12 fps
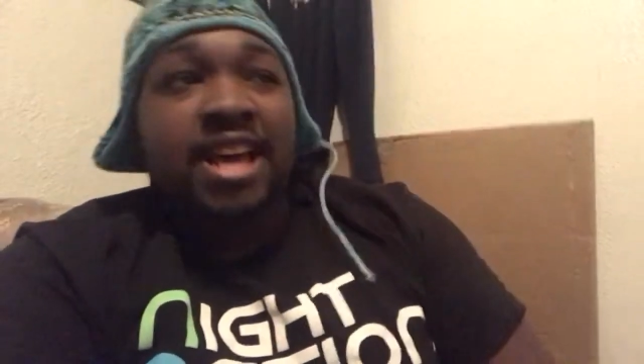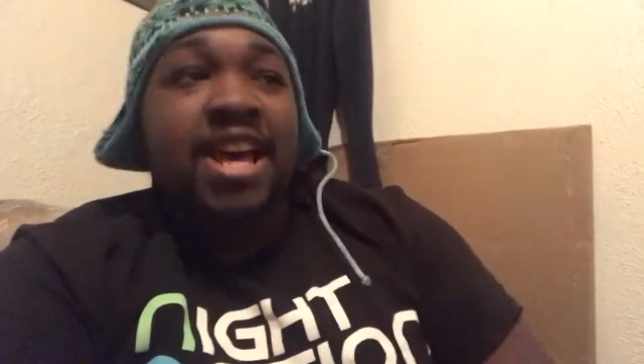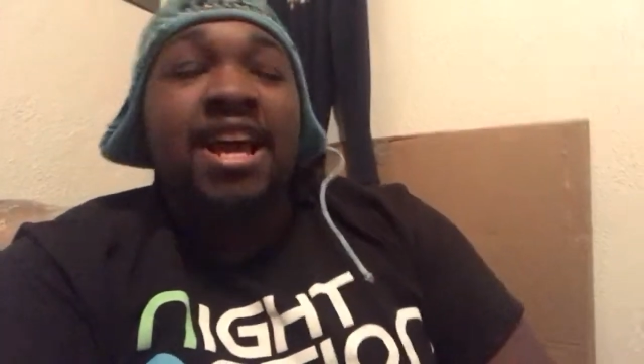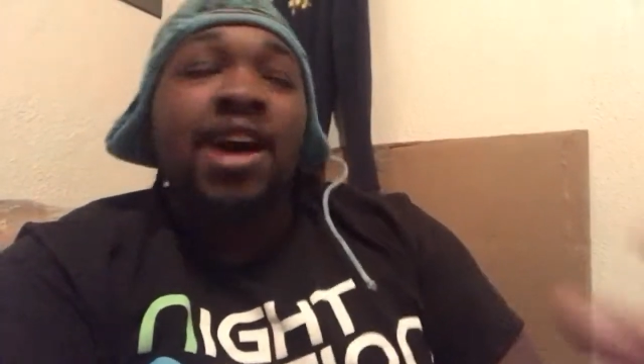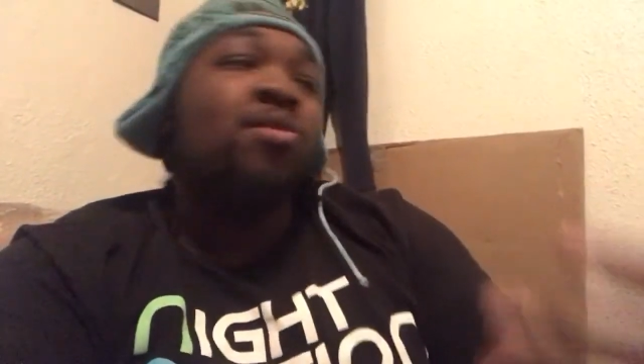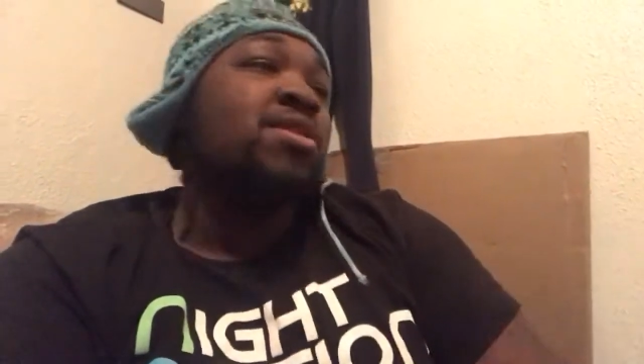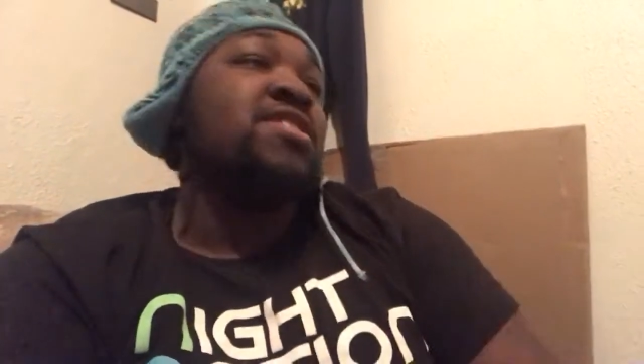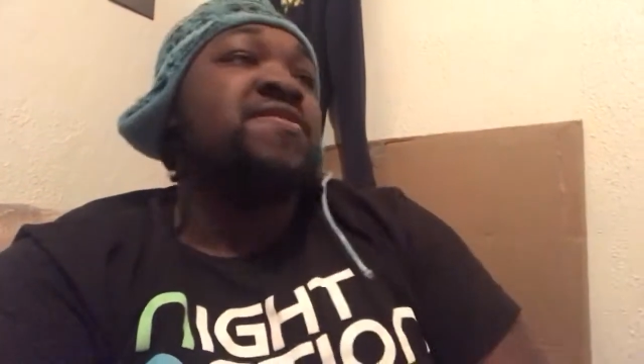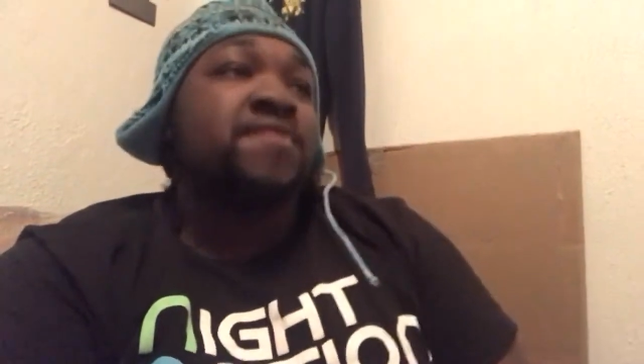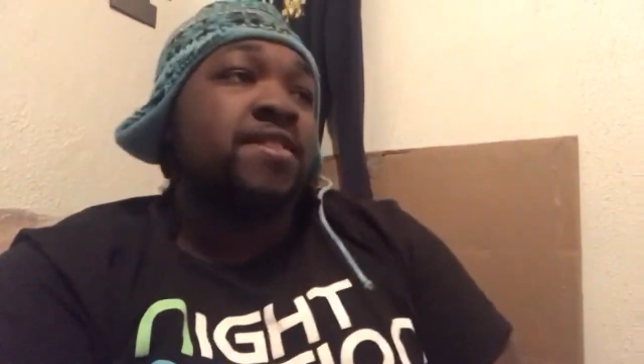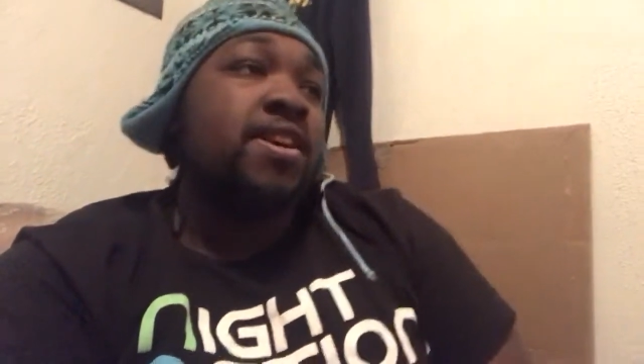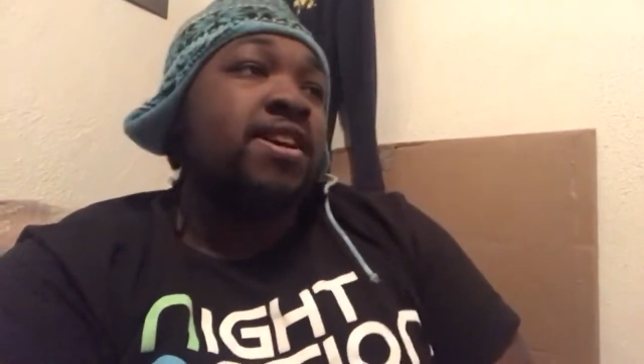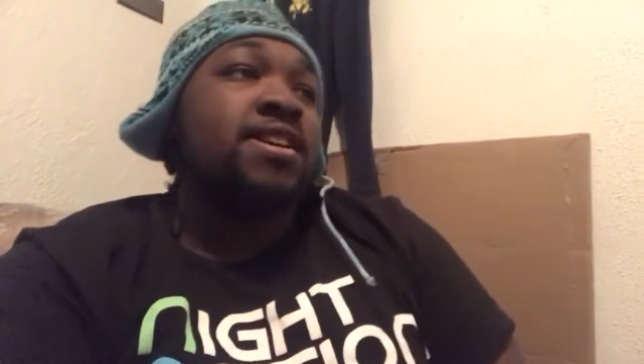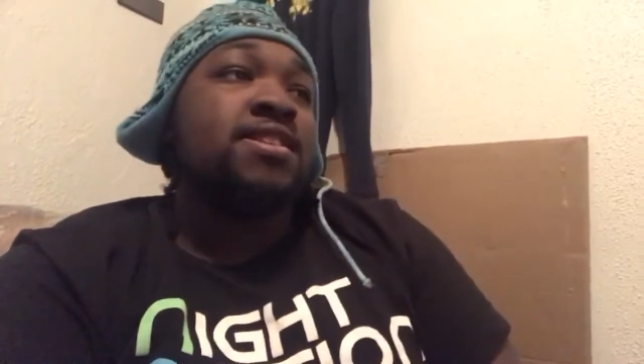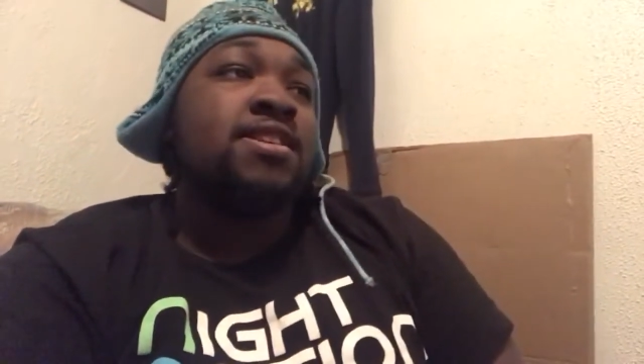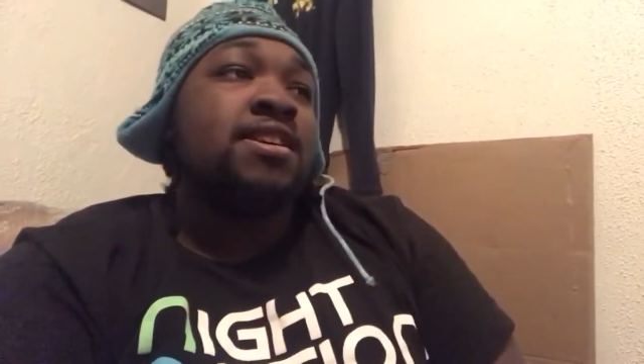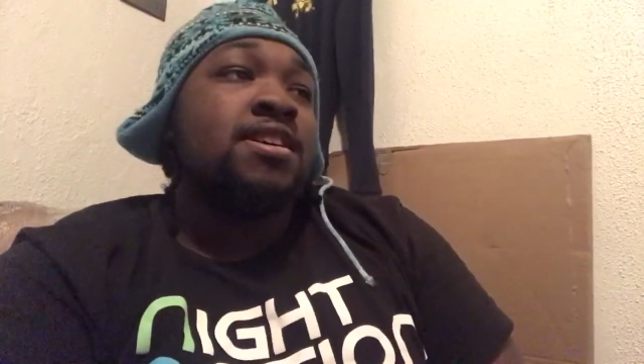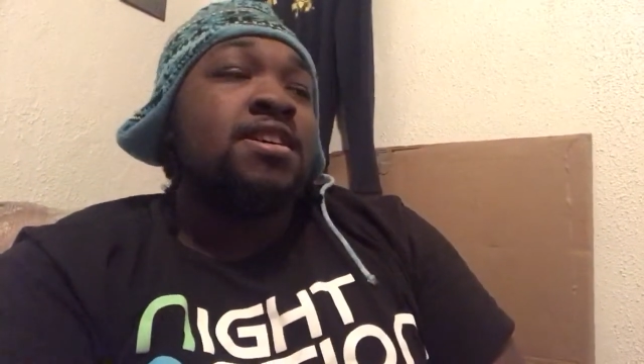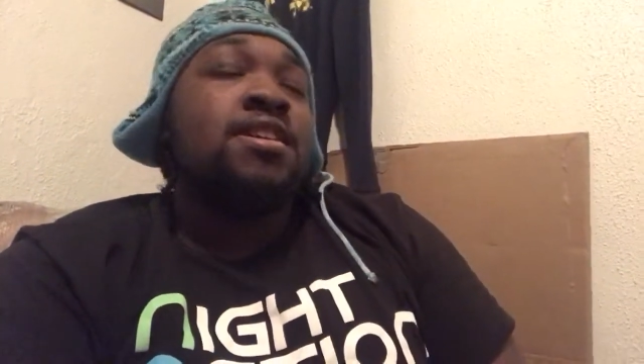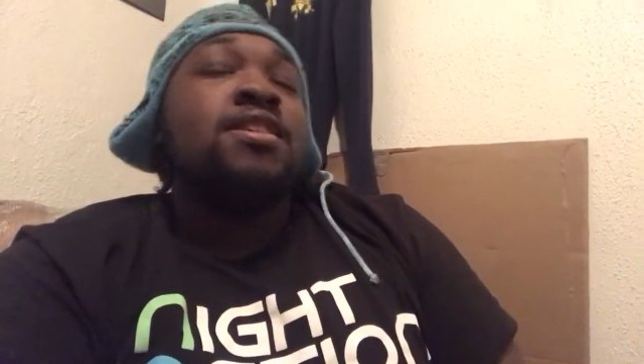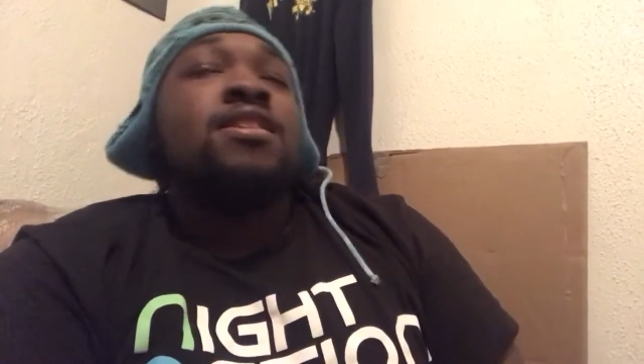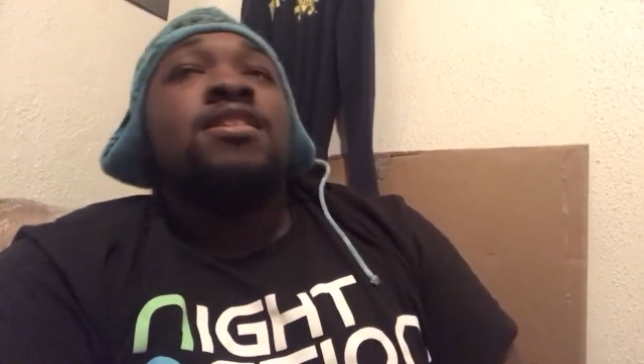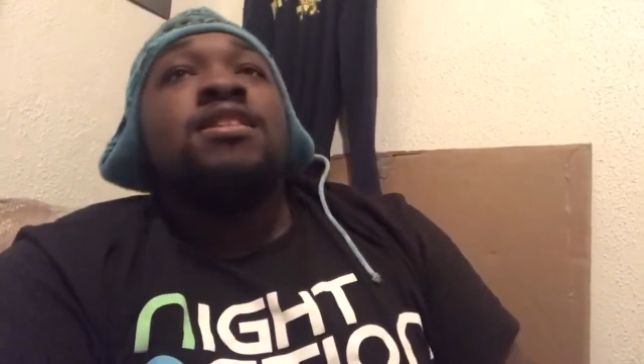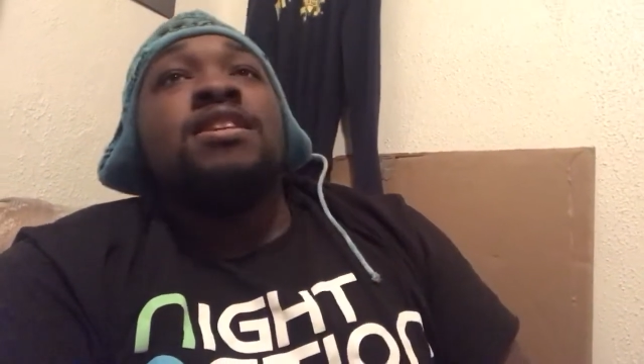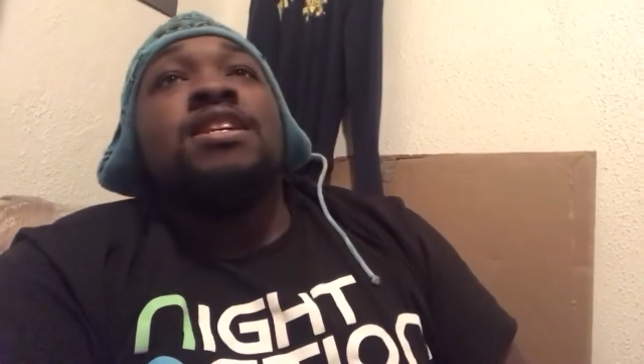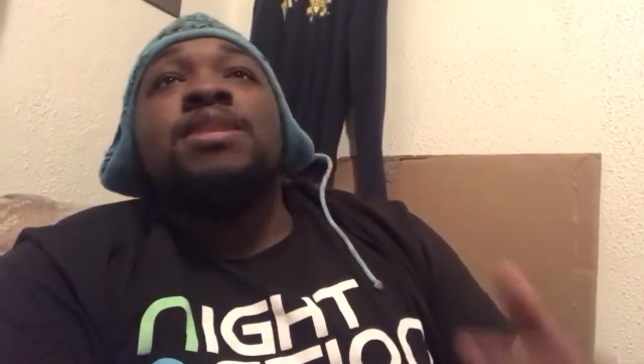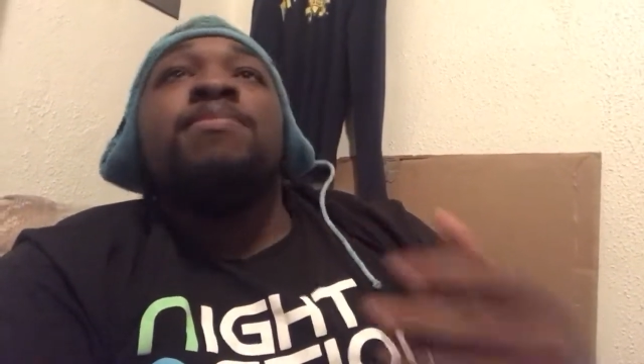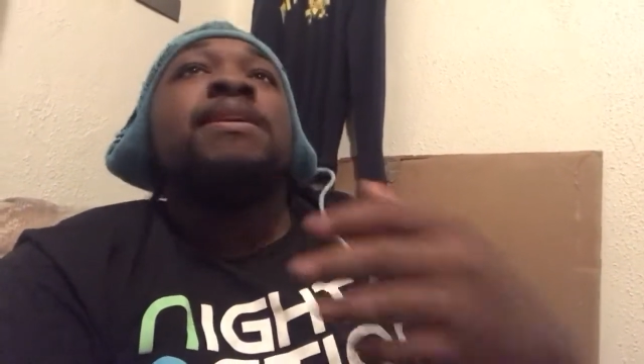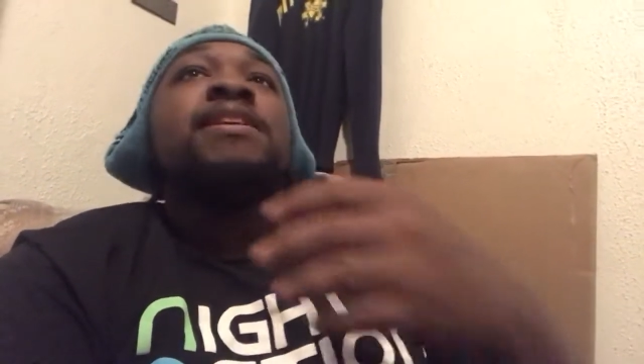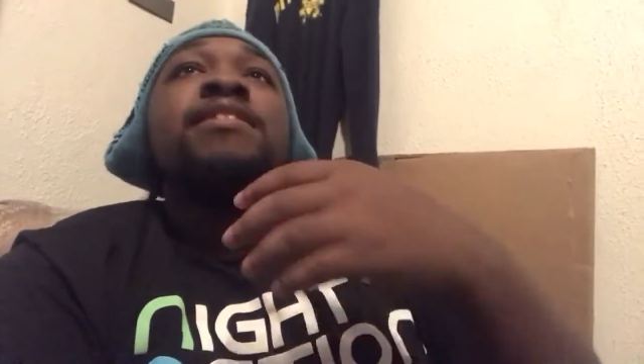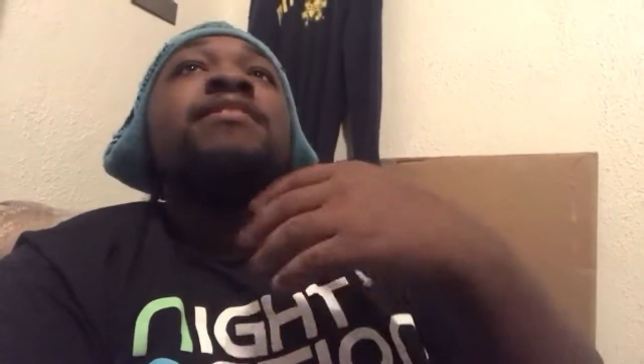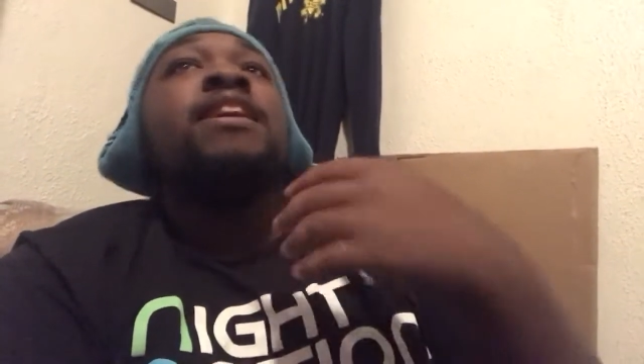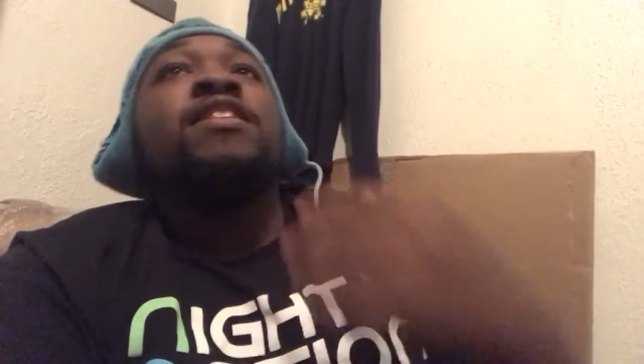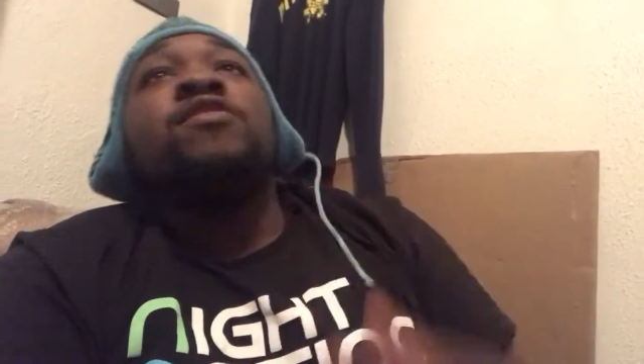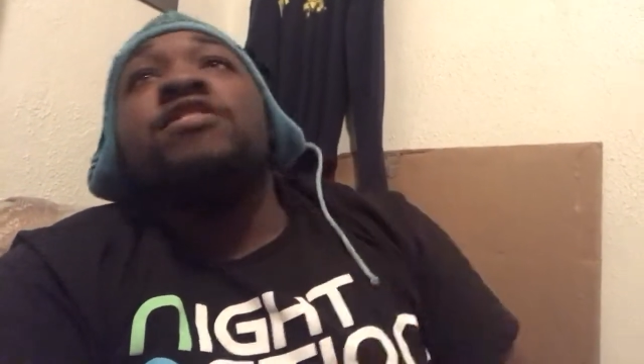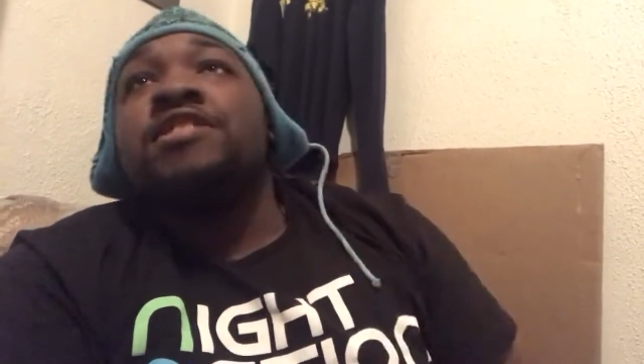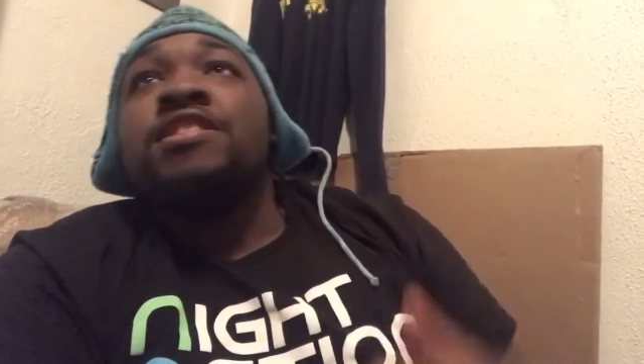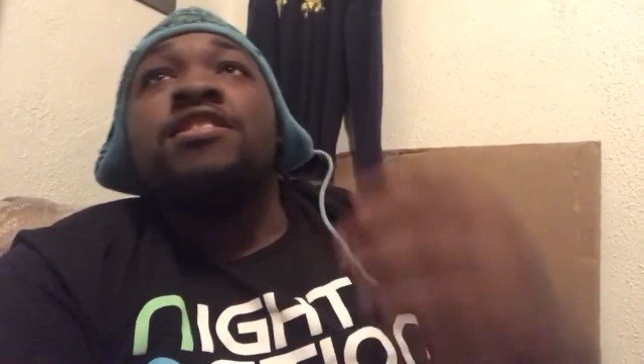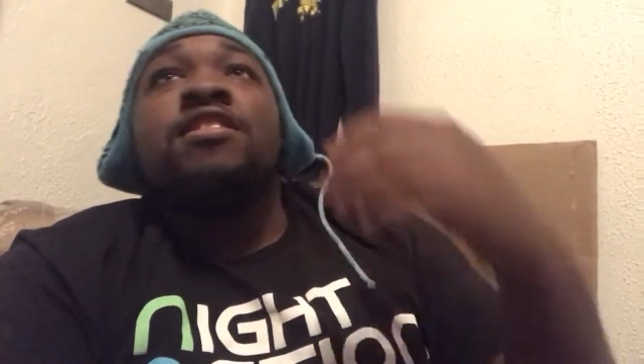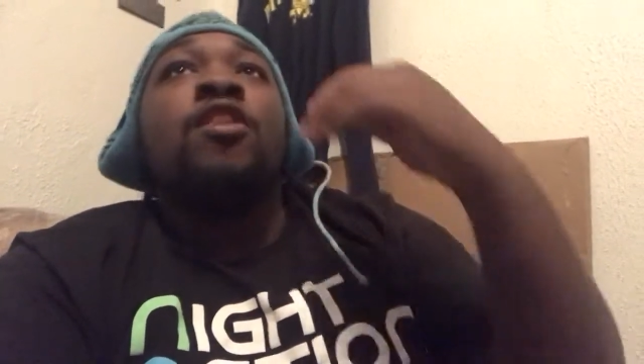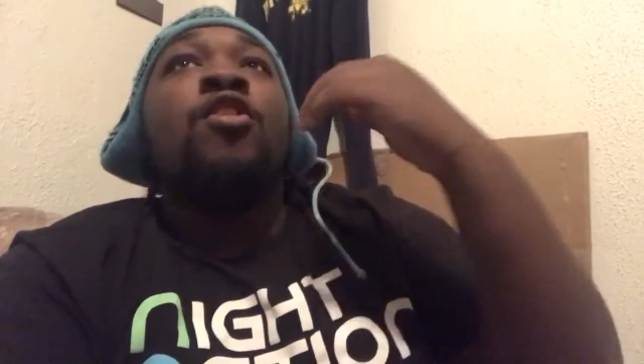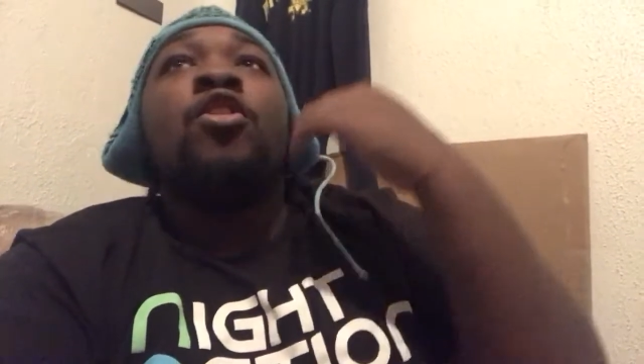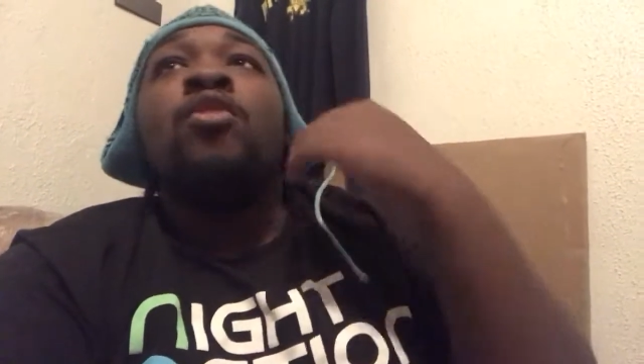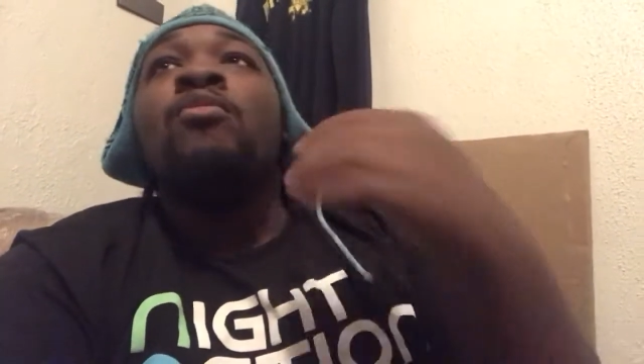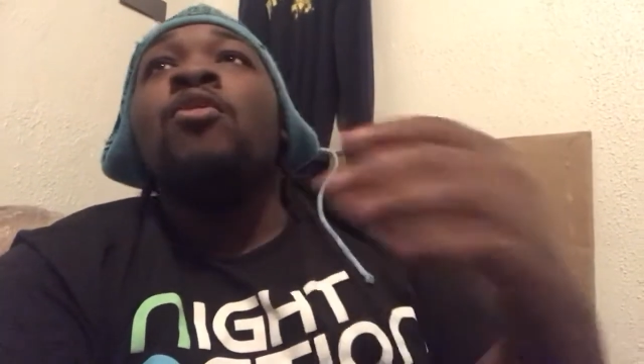hang out with his friends. It's basically like you just took the whole